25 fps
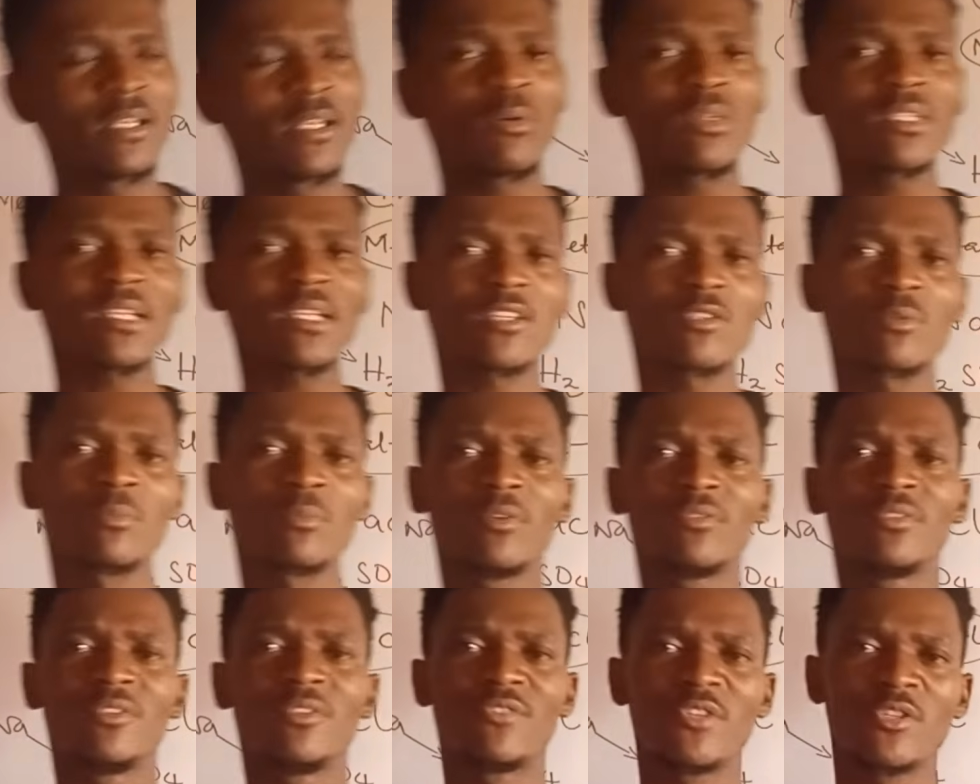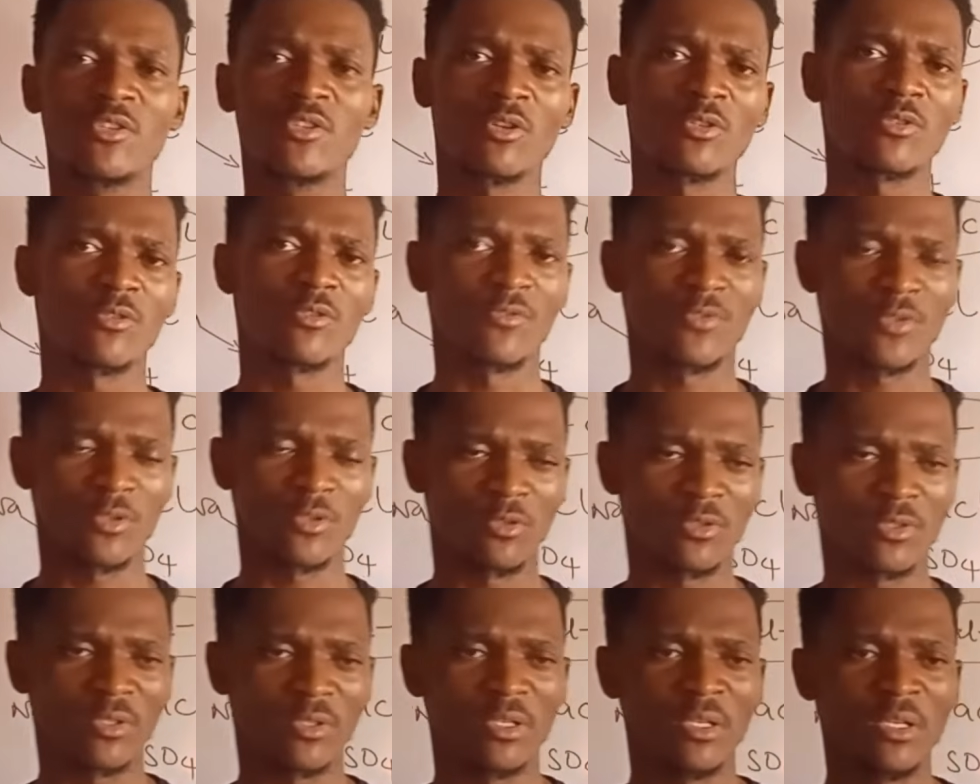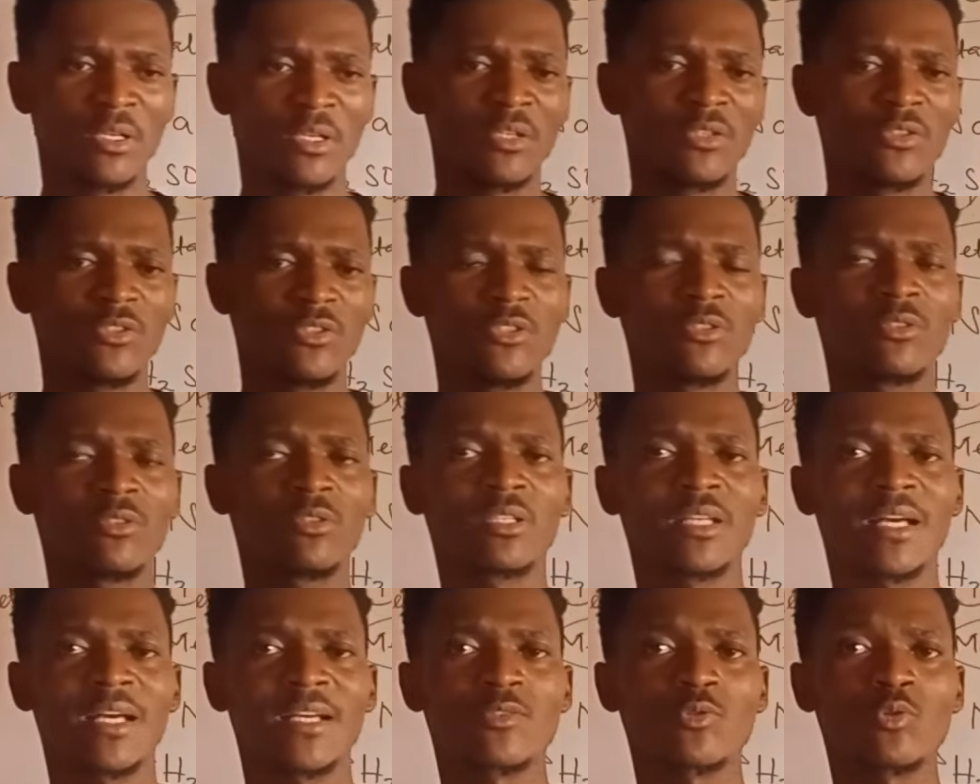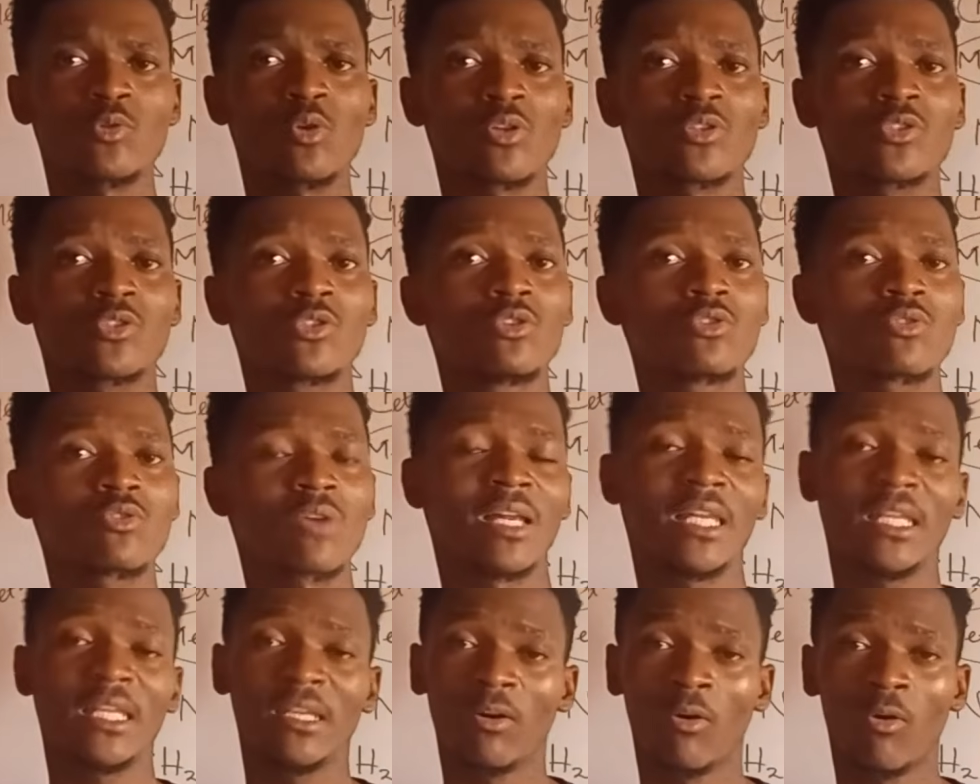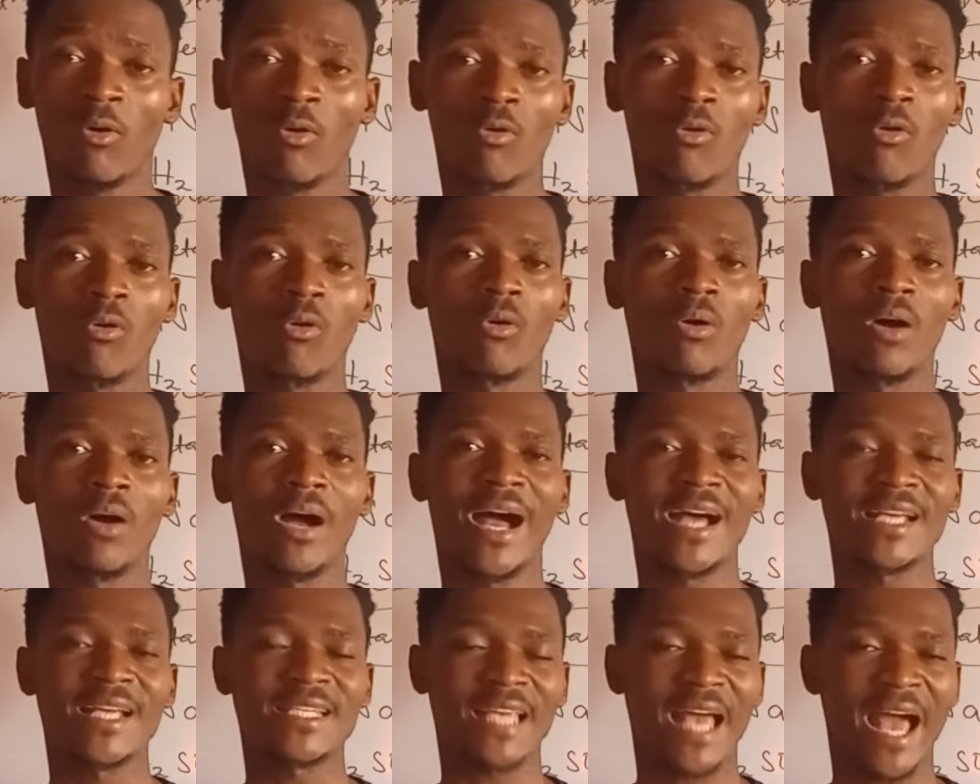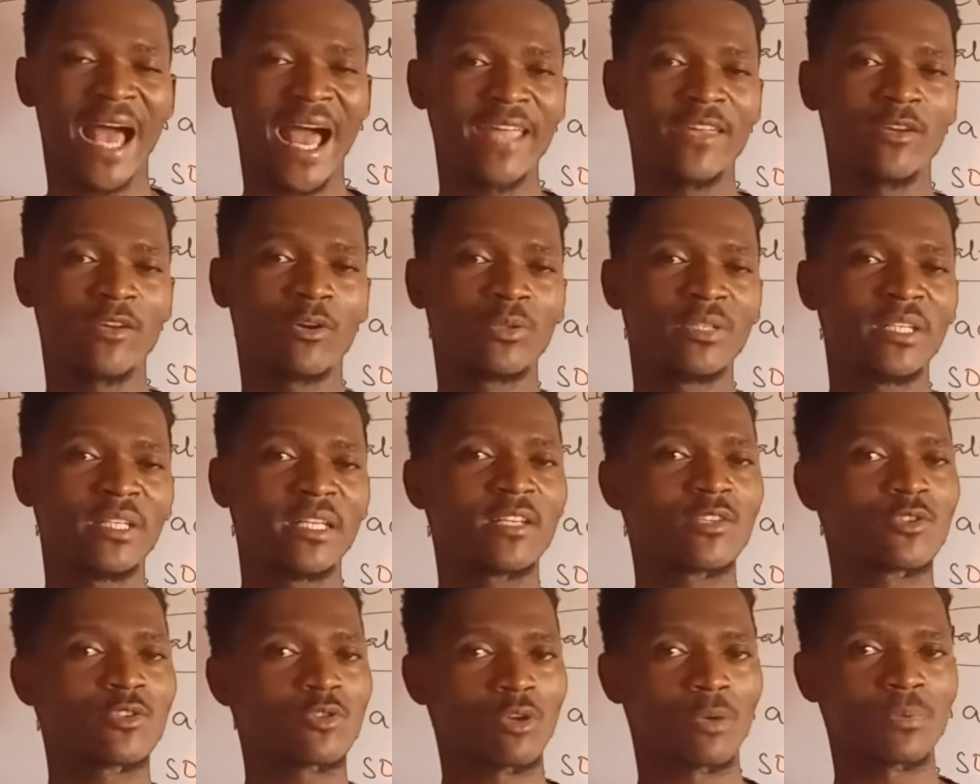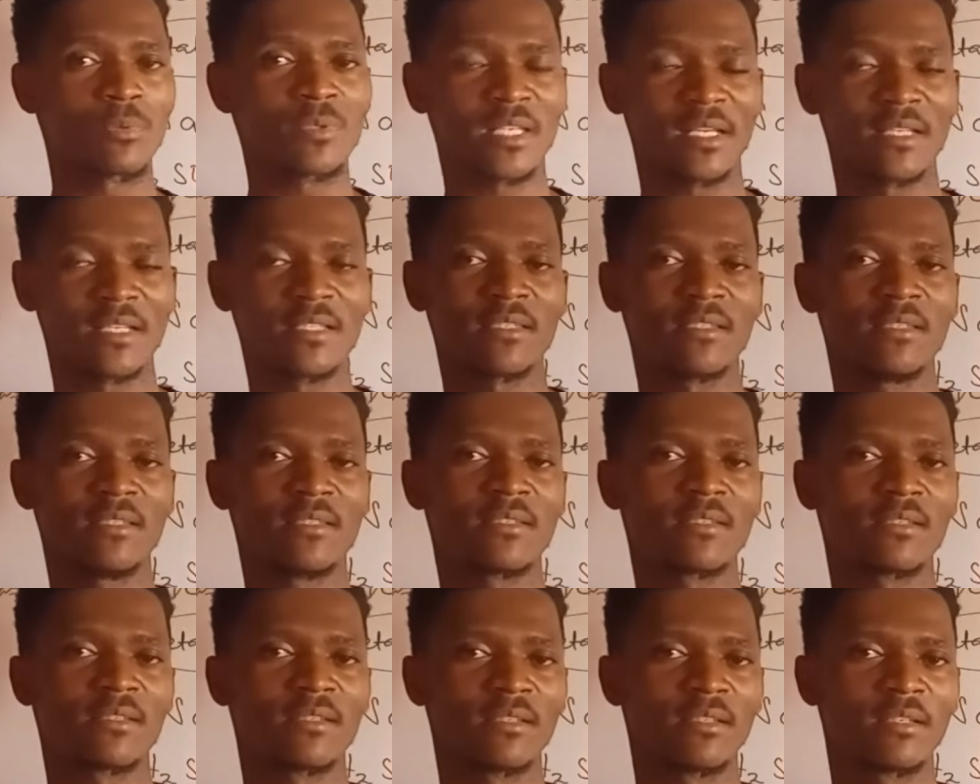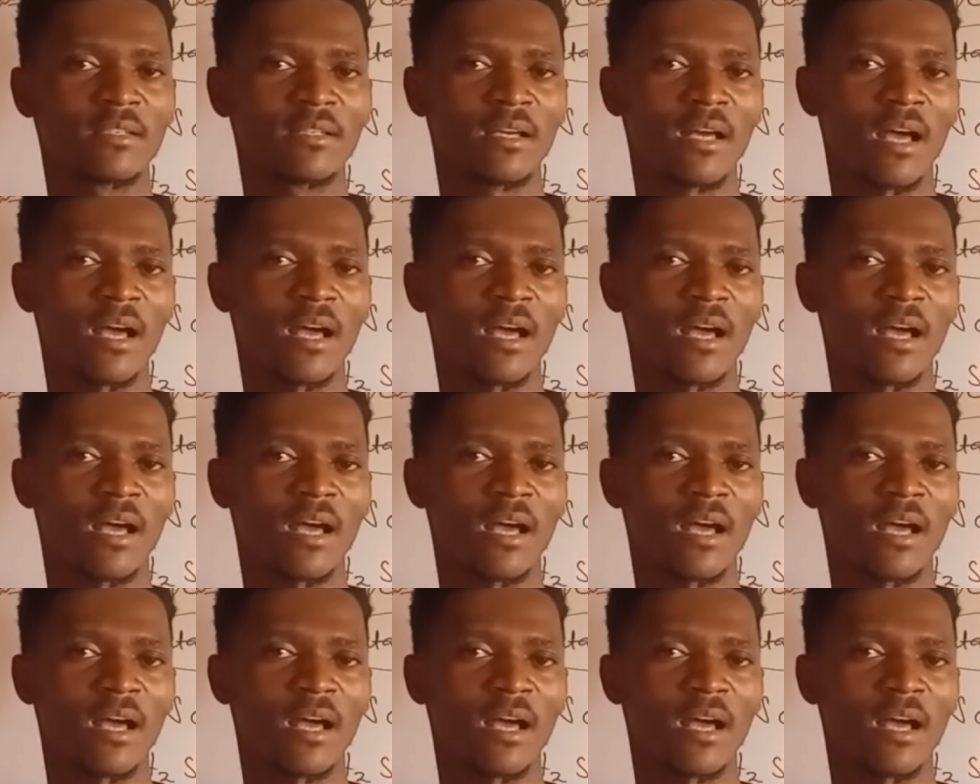Then what are some of the features of salt? Do you know that salts usually occur as ionic substances?